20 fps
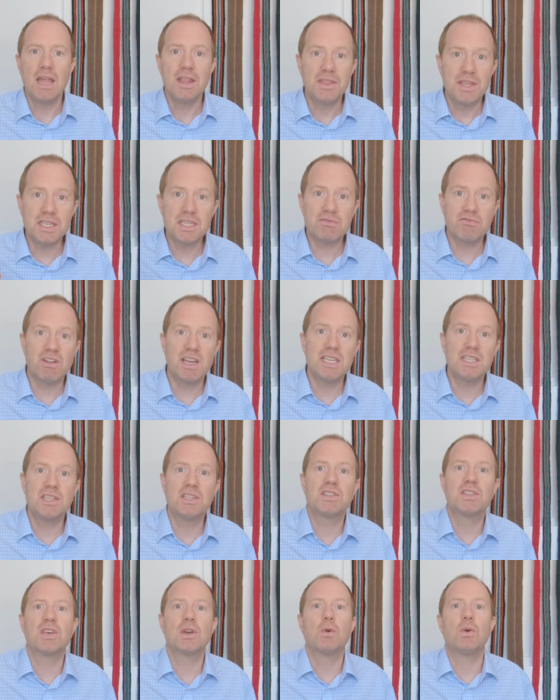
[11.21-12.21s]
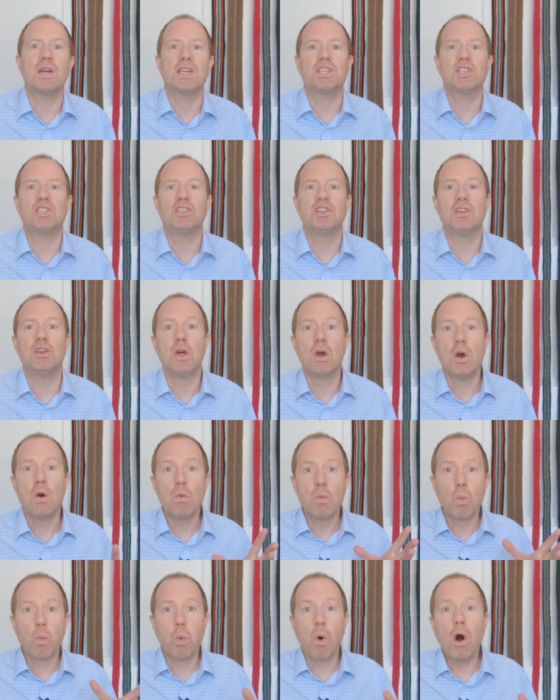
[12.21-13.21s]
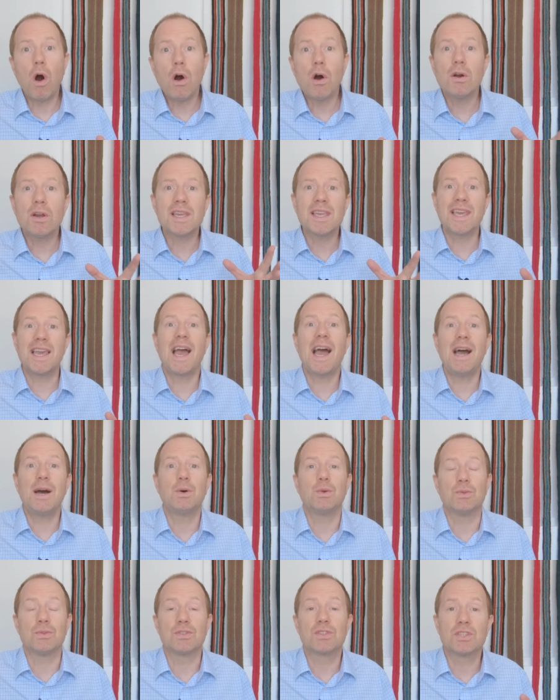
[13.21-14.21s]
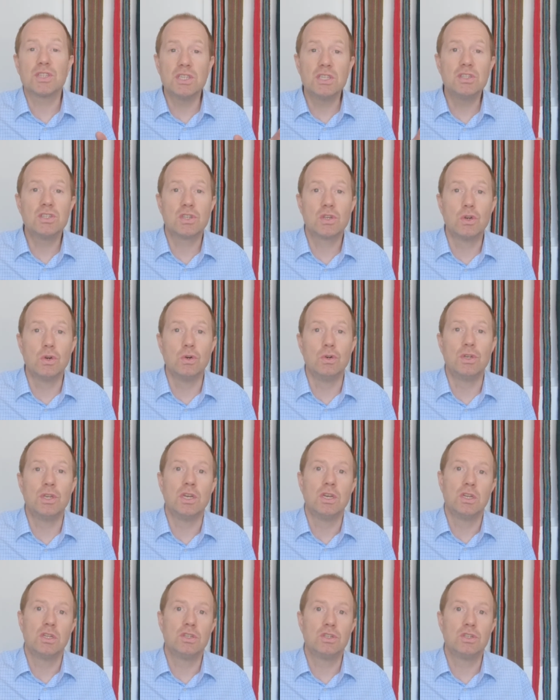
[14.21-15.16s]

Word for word: this raises the question, what counts as good